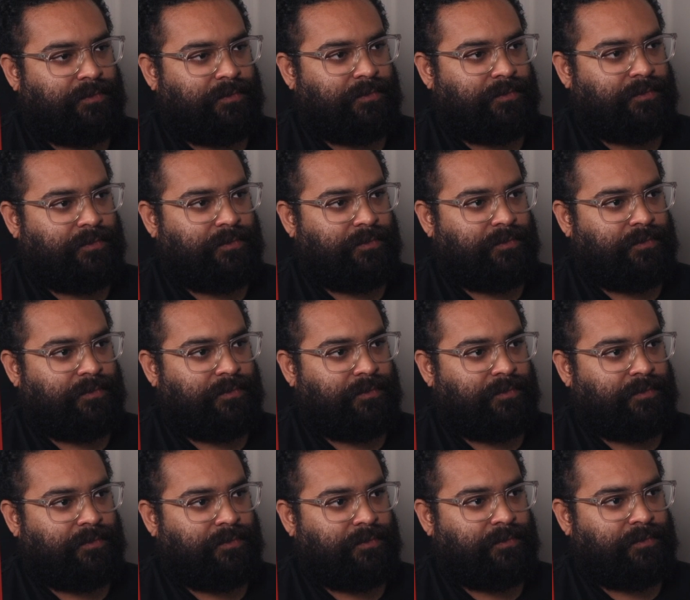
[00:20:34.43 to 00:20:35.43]

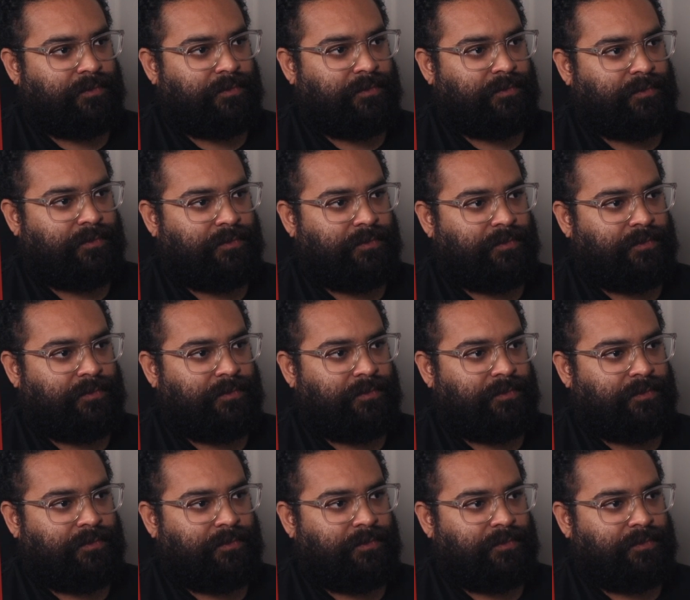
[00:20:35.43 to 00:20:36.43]

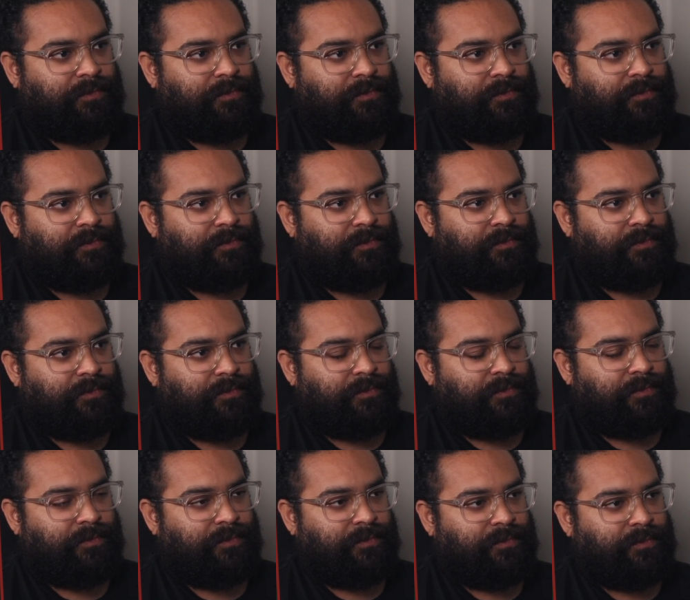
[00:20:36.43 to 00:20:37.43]

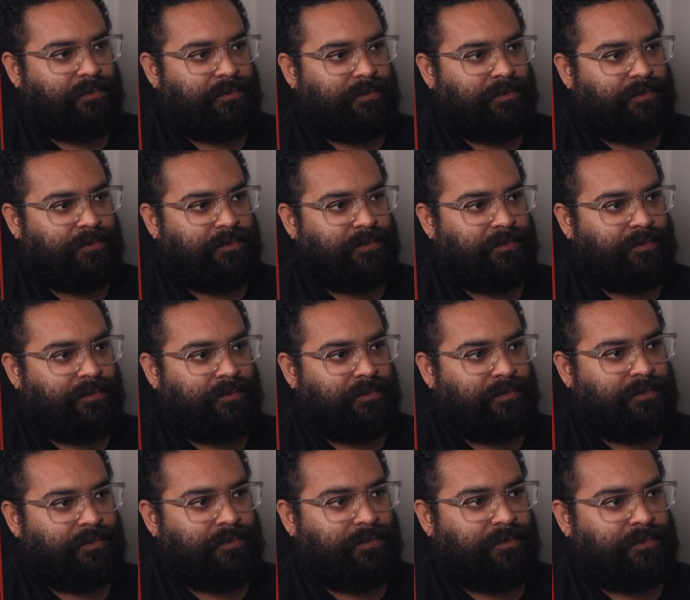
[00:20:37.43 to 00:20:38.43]

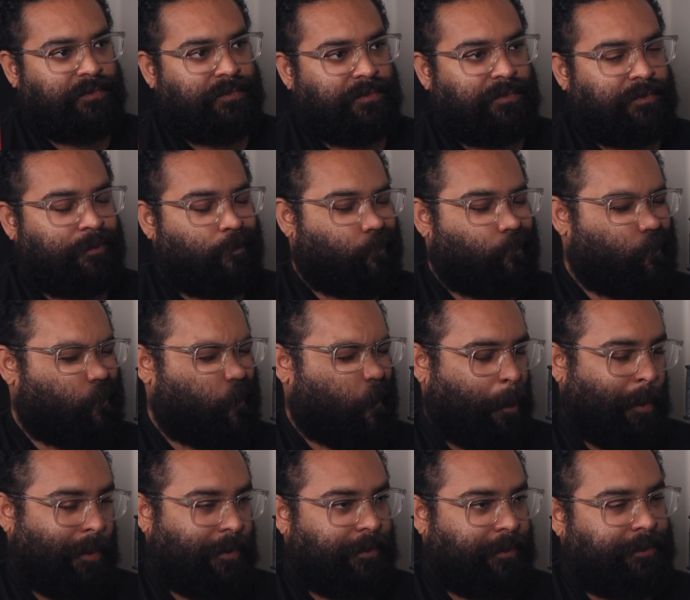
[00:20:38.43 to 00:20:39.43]

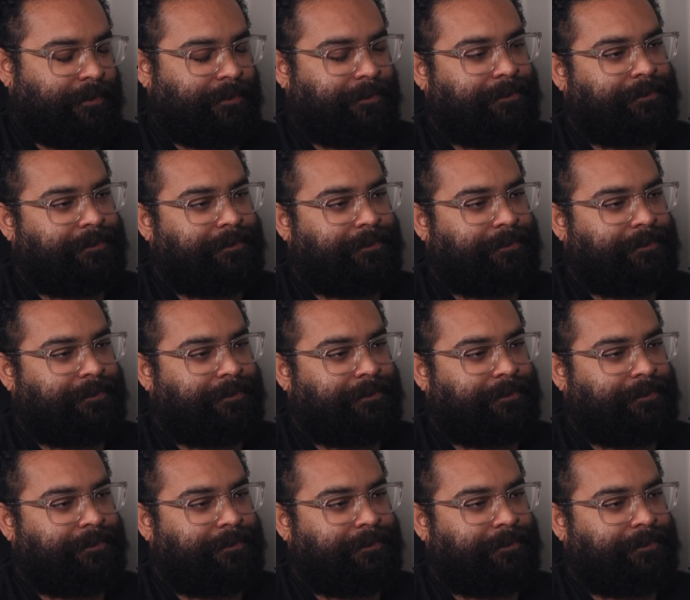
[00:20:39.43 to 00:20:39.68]
(silent)